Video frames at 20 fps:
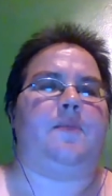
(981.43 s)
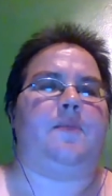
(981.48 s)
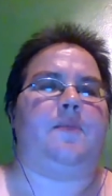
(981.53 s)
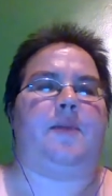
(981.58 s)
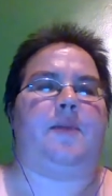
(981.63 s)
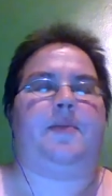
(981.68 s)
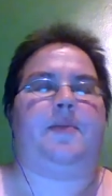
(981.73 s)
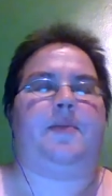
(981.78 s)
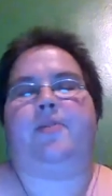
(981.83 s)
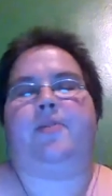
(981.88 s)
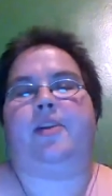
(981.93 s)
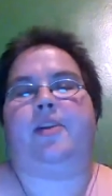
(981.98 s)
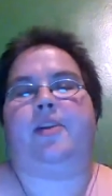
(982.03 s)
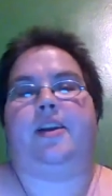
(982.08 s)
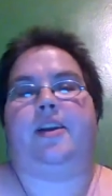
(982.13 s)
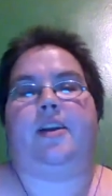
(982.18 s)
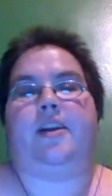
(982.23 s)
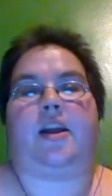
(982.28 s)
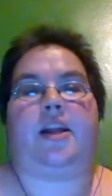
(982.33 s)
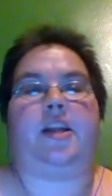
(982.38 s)
maybe put
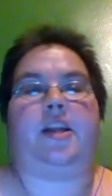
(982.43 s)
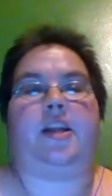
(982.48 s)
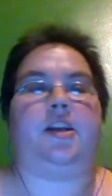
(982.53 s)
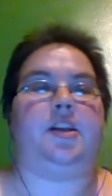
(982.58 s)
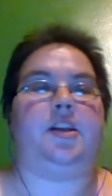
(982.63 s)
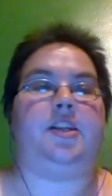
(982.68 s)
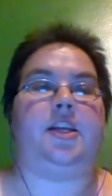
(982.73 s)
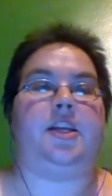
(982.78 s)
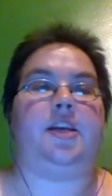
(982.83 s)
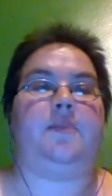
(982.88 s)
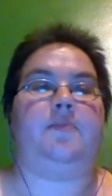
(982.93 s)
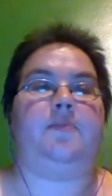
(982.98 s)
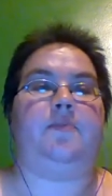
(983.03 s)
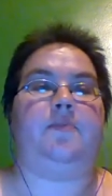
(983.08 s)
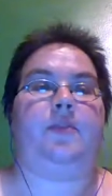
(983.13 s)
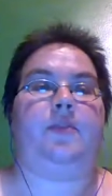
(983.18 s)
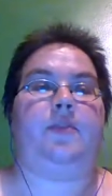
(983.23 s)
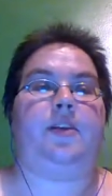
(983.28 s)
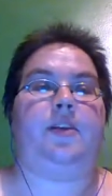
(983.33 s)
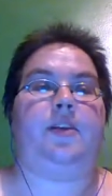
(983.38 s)
in Nadia
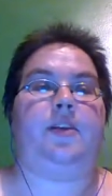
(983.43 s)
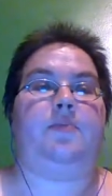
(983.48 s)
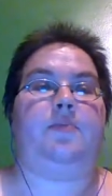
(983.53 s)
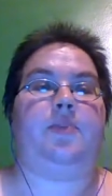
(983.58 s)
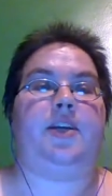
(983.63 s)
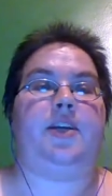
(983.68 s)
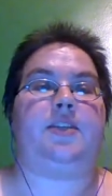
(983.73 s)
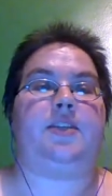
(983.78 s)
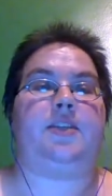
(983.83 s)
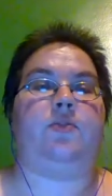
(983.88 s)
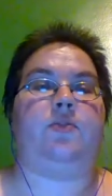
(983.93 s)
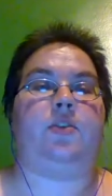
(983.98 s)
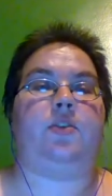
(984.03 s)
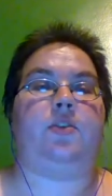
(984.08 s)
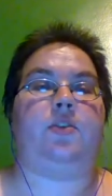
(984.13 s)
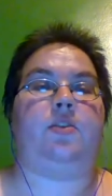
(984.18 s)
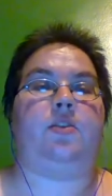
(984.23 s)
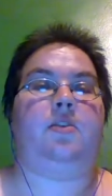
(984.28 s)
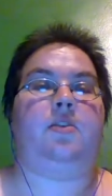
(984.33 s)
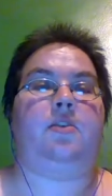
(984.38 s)
Nadim in place of
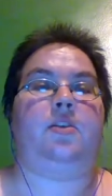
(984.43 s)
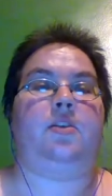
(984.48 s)
her.